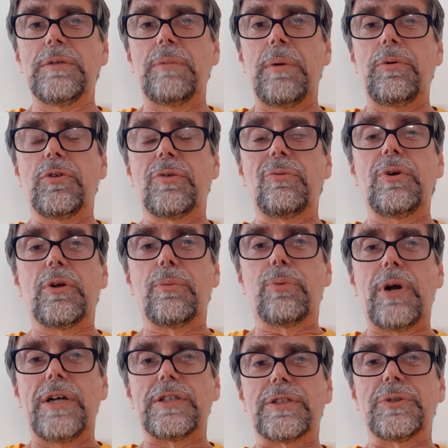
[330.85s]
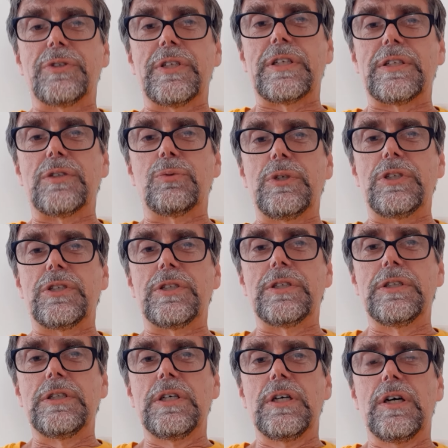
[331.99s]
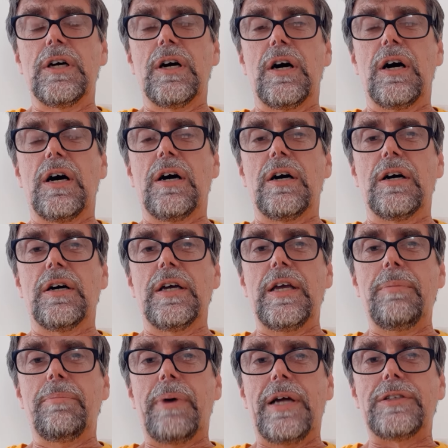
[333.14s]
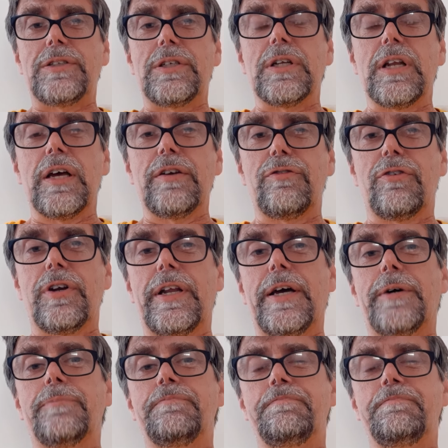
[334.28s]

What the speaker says: Maybe some real practical things which are impacting your life right now,